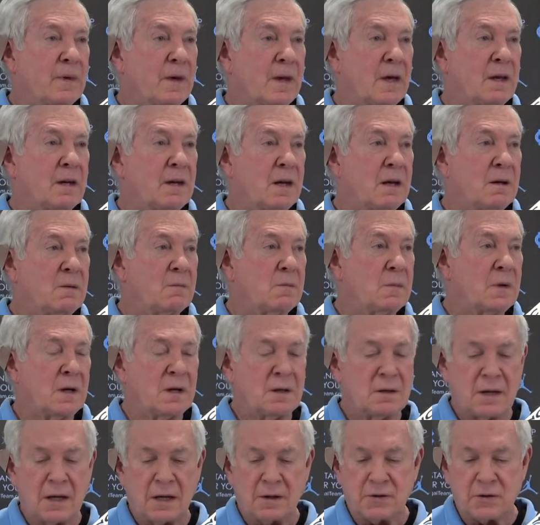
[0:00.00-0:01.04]

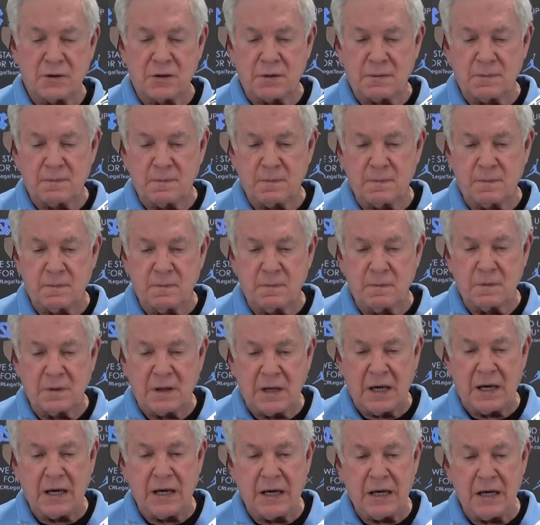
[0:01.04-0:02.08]
And that's
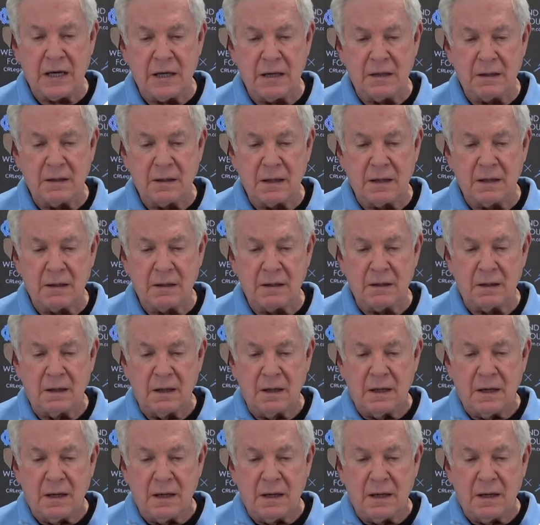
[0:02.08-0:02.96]
key, and